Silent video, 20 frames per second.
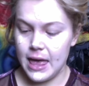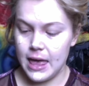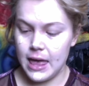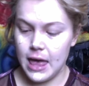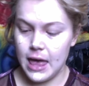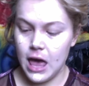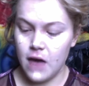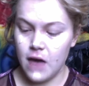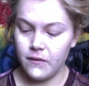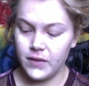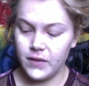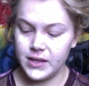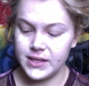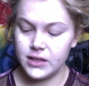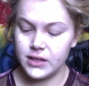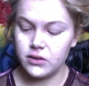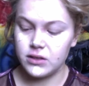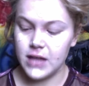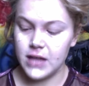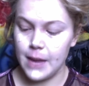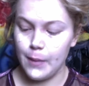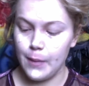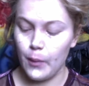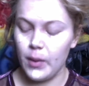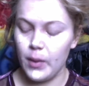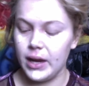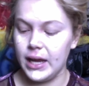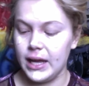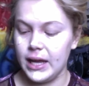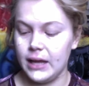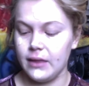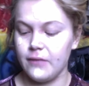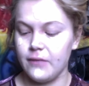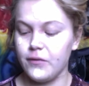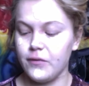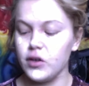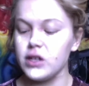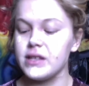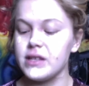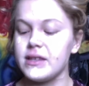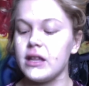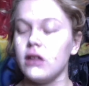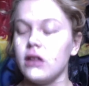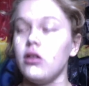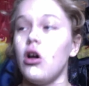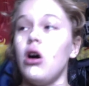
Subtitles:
every single time I went in, first, the